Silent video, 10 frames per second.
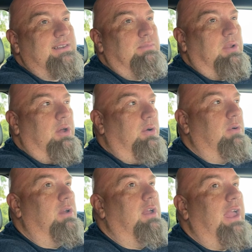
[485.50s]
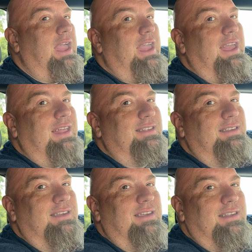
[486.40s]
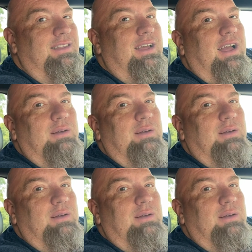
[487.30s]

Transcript: blow. And uh,